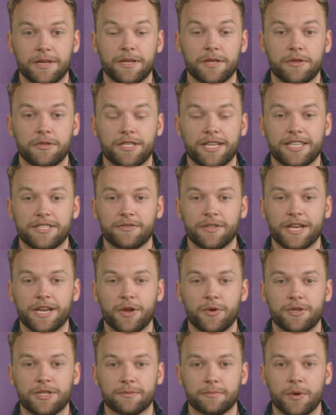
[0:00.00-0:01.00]
This
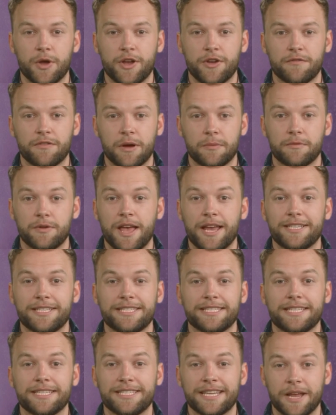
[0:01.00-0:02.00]
video is part of our practice
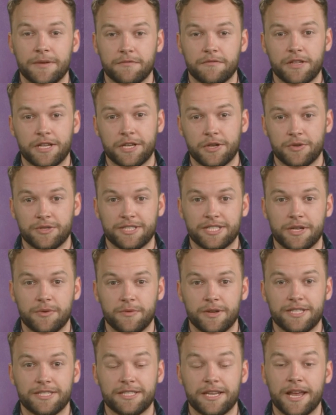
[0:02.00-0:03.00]
exam video
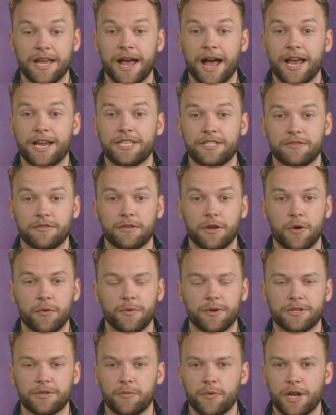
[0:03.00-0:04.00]
series and is filled
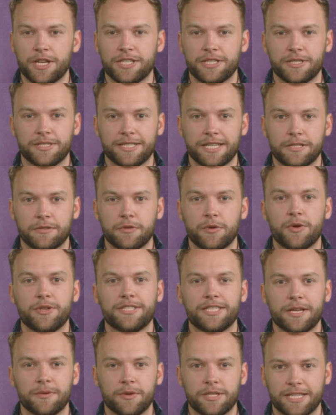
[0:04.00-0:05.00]
with questions that
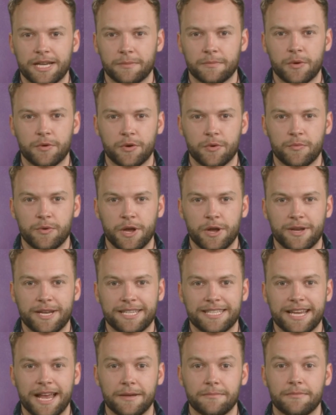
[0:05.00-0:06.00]
closely resemble the real
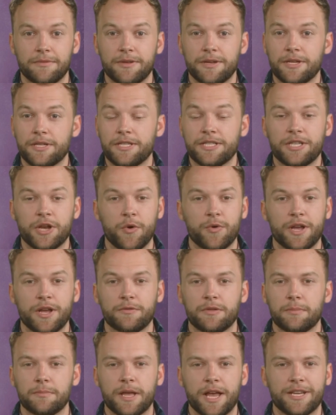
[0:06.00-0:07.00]
exam. So are you
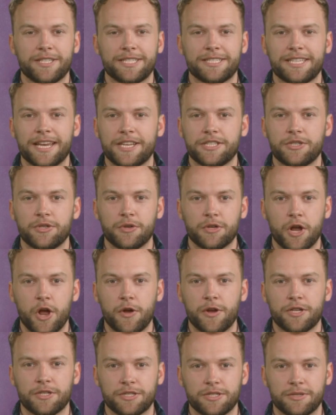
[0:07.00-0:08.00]
prepared to test your
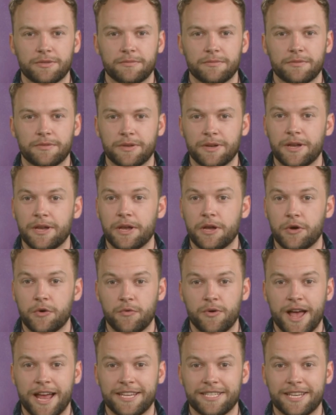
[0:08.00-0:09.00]
knowledge?
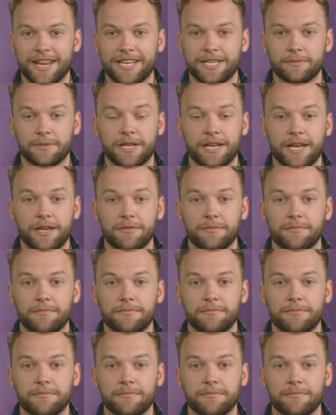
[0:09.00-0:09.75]
Great, let's begin.